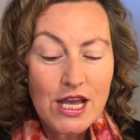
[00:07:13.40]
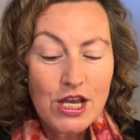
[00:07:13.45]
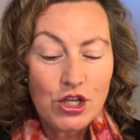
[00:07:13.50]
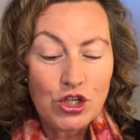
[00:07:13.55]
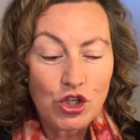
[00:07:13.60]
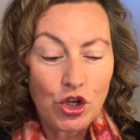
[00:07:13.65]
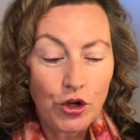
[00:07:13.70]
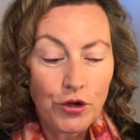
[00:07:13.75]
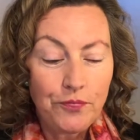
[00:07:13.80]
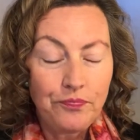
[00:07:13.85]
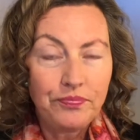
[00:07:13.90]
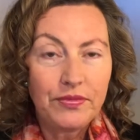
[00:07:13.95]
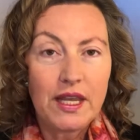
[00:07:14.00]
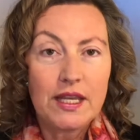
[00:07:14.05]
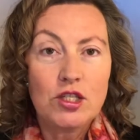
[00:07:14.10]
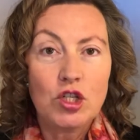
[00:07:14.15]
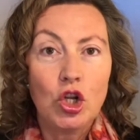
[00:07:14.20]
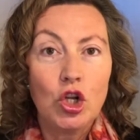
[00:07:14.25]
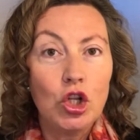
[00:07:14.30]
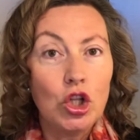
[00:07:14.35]
So
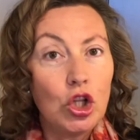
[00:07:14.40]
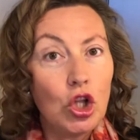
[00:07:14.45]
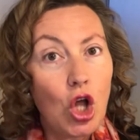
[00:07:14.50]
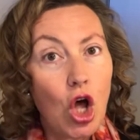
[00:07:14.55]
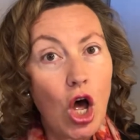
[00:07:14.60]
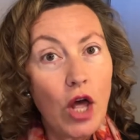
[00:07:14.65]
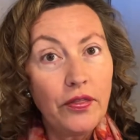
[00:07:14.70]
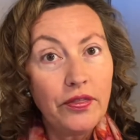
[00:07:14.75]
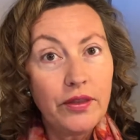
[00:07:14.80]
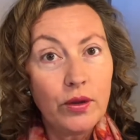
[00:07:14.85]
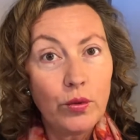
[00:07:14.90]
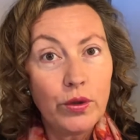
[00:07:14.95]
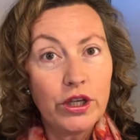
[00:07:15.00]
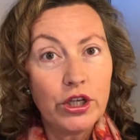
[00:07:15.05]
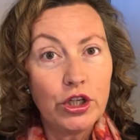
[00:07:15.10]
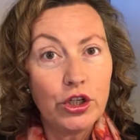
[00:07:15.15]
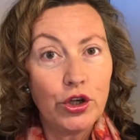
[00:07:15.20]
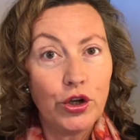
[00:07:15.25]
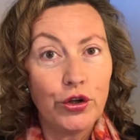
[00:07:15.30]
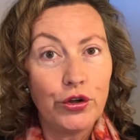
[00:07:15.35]
there's a lot that we're
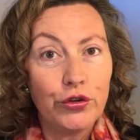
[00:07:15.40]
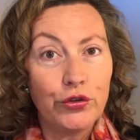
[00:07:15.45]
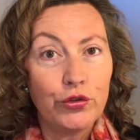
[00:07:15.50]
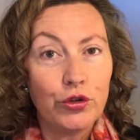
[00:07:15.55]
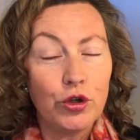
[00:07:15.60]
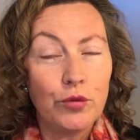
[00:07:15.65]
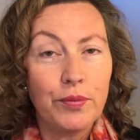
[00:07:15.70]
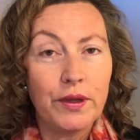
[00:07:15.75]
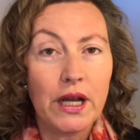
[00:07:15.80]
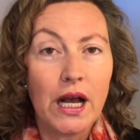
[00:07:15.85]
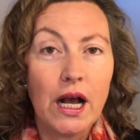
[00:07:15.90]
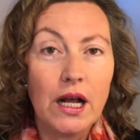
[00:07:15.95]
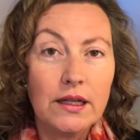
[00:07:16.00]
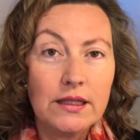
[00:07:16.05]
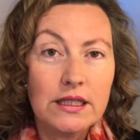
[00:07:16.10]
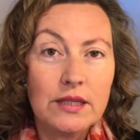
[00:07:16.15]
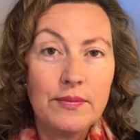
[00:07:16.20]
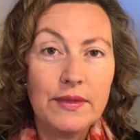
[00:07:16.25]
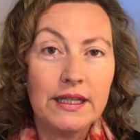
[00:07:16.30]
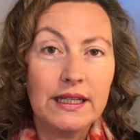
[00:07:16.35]
going to go through, but
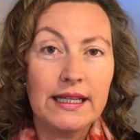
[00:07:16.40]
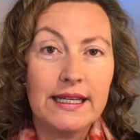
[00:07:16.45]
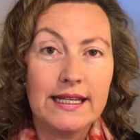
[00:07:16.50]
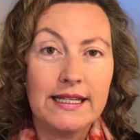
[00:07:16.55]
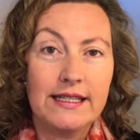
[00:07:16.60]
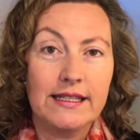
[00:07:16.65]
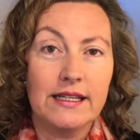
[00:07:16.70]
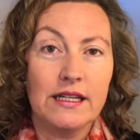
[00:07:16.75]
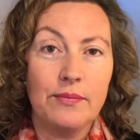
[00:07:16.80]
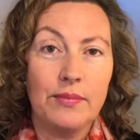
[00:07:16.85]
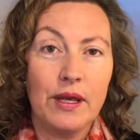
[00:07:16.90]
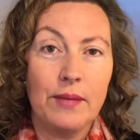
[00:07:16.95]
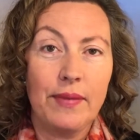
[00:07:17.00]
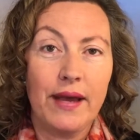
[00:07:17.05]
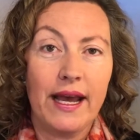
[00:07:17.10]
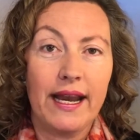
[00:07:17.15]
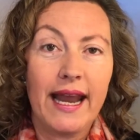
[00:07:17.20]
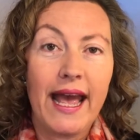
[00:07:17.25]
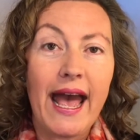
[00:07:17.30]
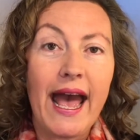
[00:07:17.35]
ultimately it's going to be
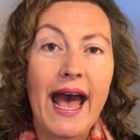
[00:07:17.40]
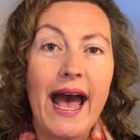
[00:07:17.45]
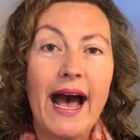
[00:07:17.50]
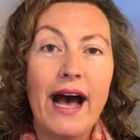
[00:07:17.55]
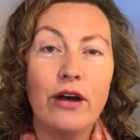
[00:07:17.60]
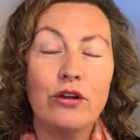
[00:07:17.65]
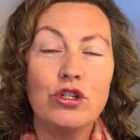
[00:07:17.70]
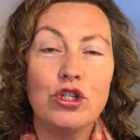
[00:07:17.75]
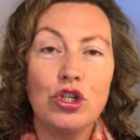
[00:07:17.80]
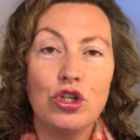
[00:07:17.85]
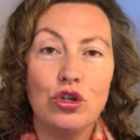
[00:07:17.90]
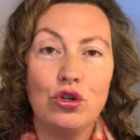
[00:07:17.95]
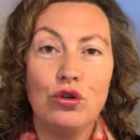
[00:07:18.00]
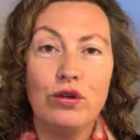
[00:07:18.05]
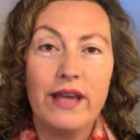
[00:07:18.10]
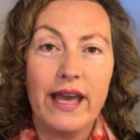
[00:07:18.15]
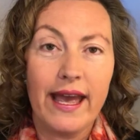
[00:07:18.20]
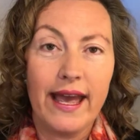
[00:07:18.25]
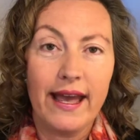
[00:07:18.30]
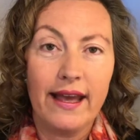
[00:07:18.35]
about how do you
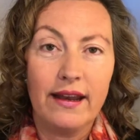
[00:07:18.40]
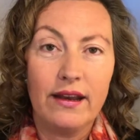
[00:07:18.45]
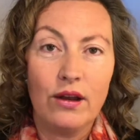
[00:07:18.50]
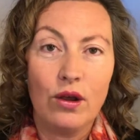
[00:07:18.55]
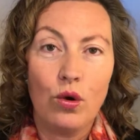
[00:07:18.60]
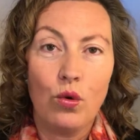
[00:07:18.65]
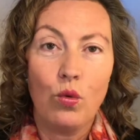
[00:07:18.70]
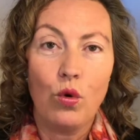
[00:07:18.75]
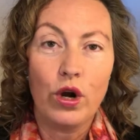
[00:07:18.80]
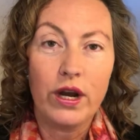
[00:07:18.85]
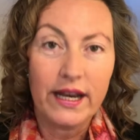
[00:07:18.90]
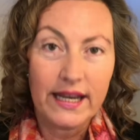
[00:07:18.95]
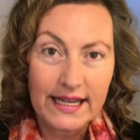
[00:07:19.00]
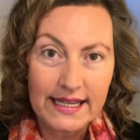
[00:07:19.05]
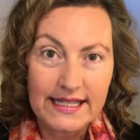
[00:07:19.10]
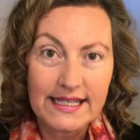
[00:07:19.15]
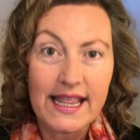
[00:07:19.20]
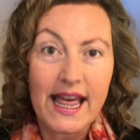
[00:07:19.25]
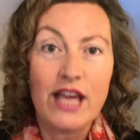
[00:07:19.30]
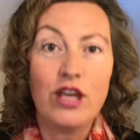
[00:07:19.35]
get what it
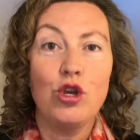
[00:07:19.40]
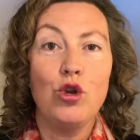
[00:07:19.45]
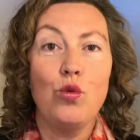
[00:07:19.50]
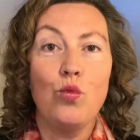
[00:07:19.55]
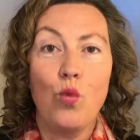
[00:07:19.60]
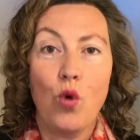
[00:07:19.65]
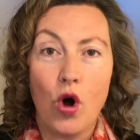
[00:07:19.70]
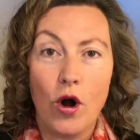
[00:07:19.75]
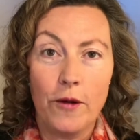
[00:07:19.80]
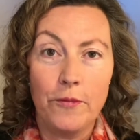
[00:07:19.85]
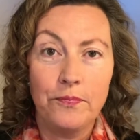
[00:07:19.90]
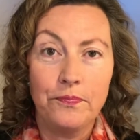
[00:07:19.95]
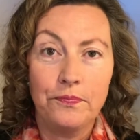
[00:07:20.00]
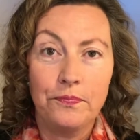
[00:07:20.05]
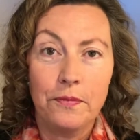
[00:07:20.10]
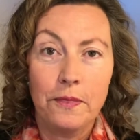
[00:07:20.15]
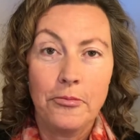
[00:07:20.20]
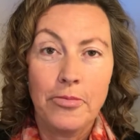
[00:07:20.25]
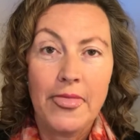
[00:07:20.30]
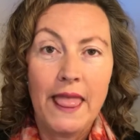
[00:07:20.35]
is that you want,
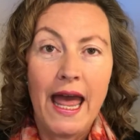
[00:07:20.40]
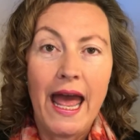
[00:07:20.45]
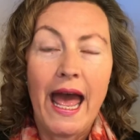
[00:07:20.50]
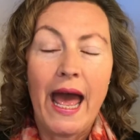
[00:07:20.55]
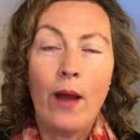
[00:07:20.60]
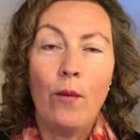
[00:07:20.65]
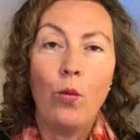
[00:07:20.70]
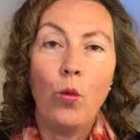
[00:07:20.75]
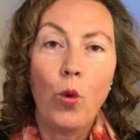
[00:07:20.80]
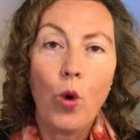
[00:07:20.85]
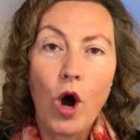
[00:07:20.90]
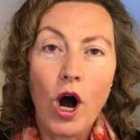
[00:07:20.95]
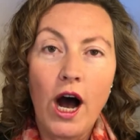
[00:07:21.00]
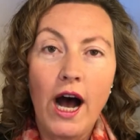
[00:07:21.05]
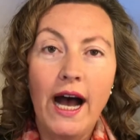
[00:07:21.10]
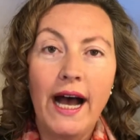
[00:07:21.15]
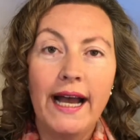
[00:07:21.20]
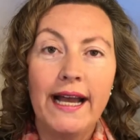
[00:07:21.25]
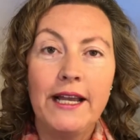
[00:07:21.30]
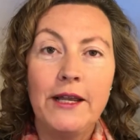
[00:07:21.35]
and
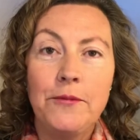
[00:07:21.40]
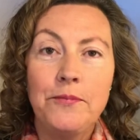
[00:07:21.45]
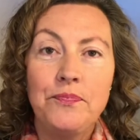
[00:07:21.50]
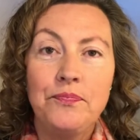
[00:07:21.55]
why